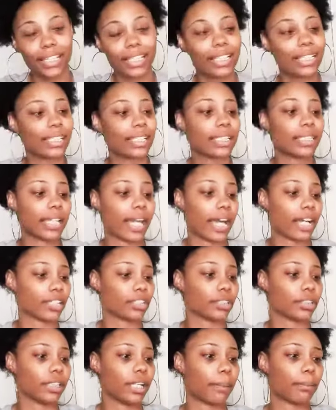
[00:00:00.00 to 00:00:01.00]
This is
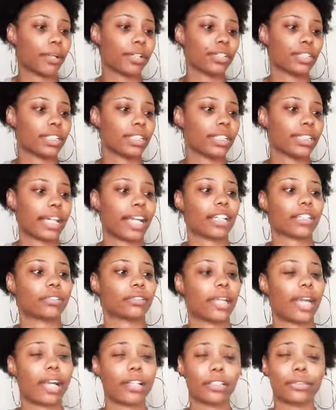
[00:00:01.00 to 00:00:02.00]
actually, I purchased this
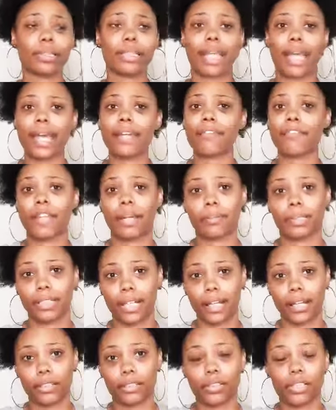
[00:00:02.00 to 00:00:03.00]
actually at Family
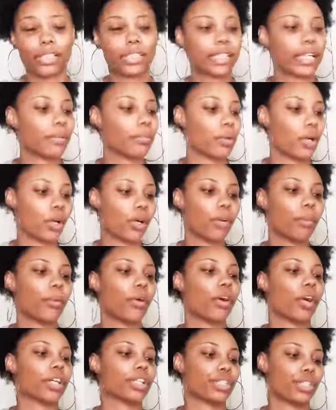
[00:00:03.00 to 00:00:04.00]
Dollar. It's at
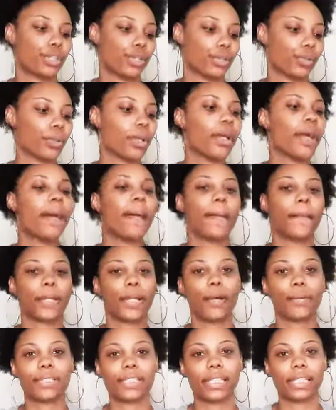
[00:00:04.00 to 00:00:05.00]
Walmart too, but
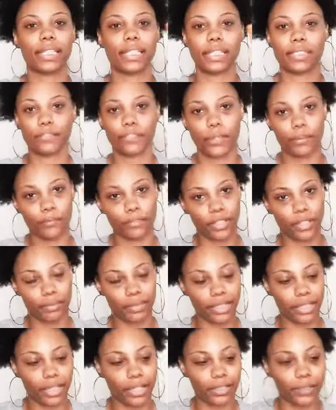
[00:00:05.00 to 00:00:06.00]
I always get this from
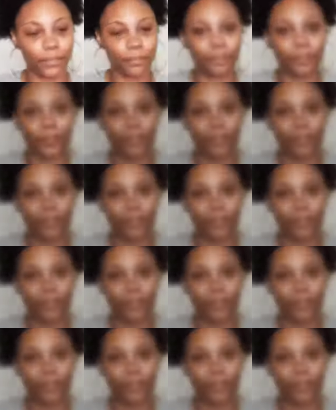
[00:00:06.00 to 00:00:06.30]
Family Dollar.